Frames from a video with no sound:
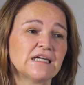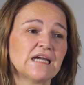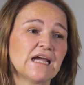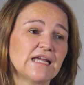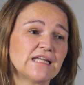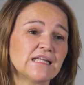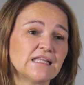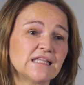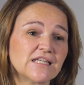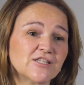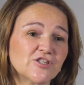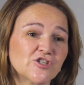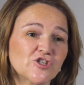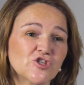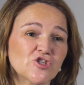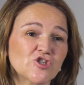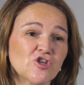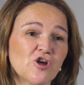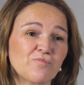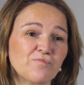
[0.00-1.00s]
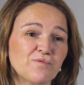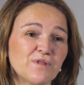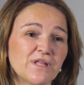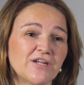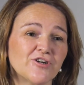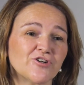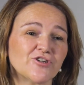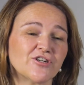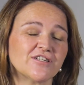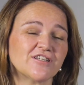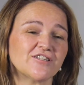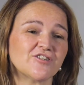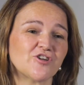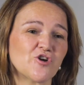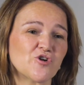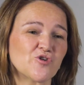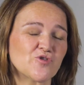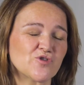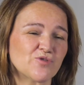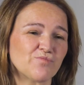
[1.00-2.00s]
And it doesn't stop there and it
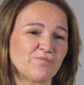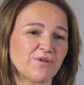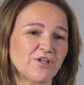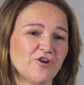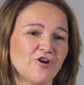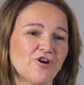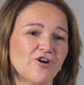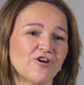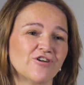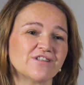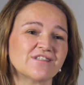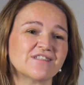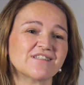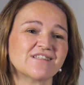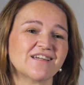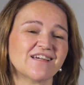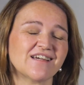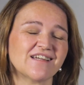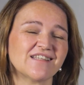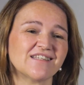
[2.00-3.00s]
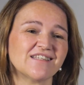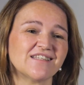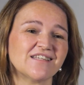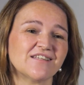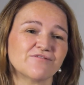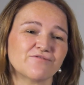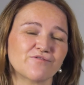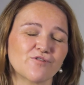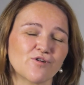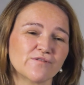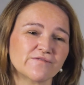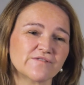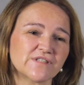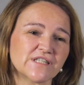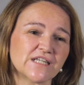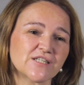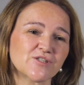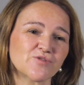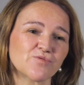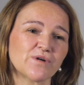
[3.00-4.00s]
goes beyond and it involves
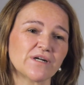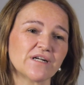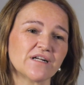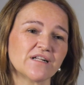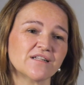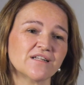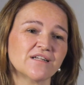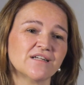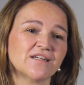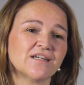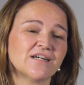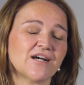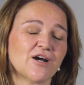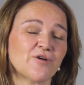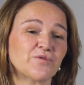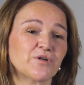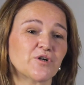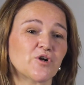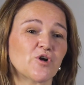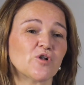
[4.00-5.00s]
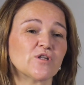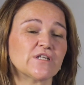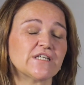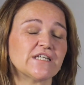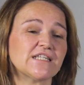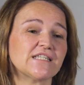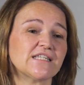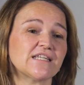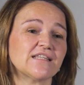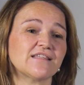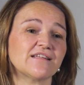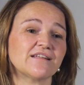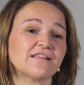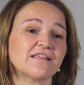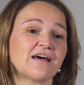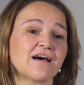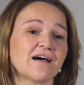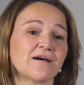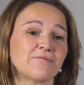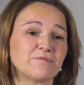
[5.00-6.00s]
as well our colleagues in the
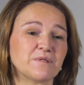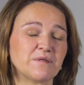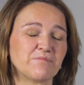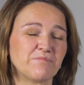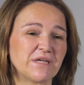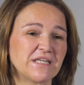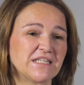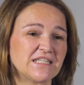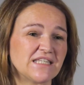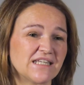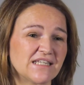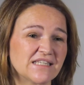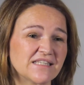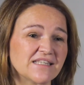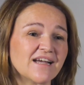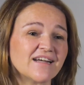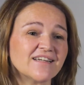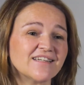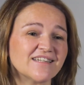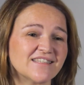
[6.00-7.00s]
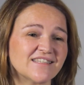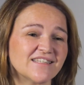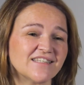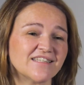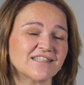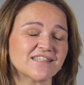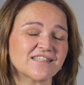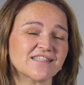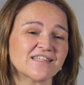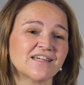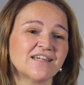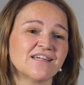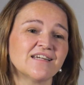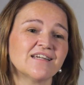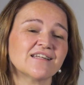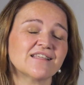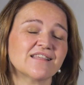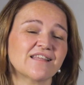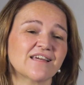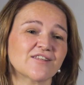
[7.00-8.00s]
lab, the basic scientists
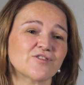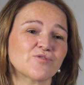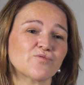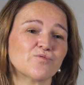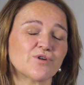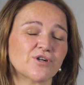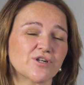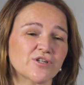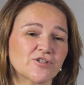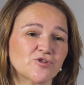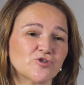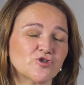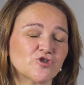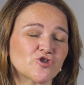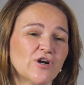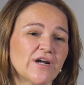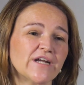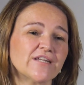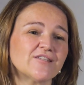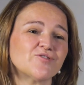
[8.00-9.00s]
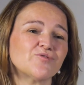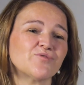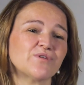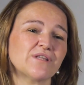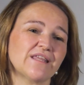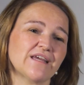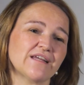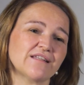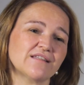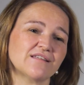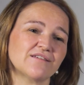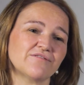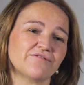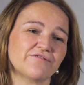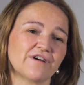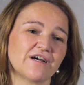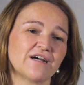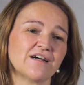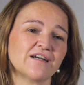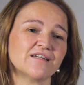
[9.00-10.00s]
that work to try to
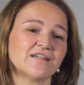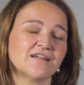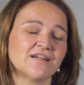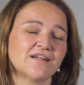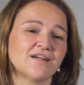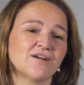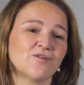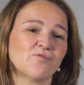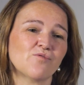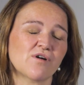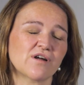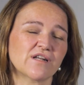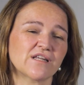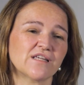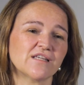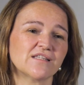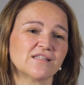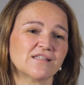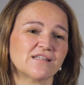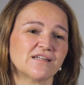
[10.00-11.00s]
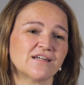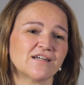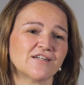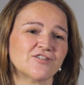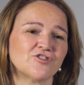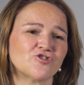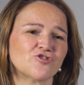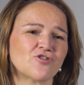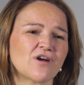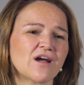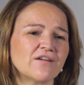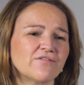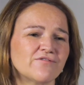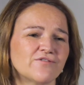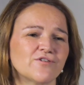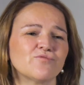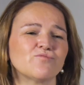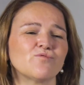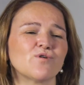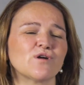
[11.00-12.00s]
identify what is the
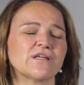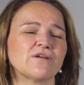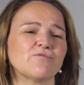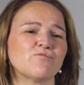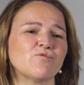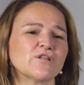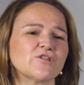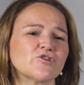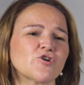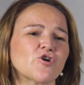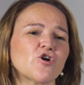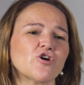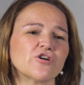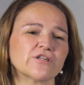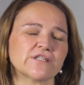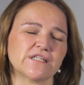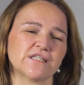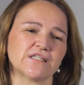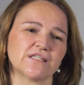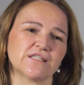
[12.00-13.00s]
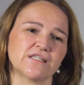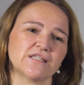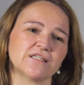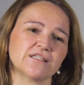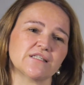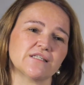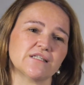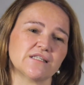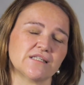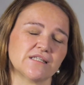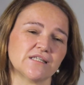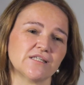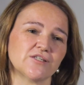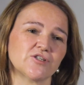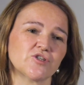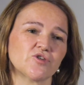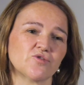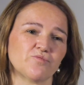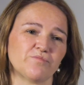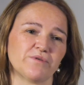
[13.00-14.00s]
driver, what, what causes this
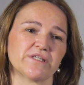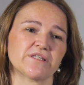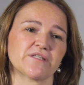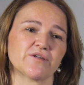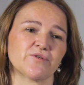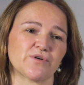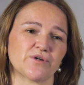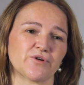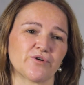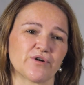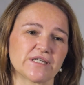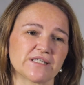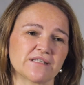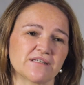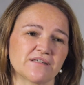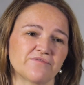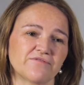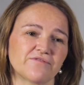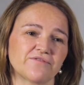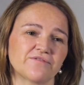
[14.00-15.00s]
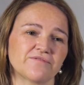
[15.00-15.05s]
disease to be so aggressive.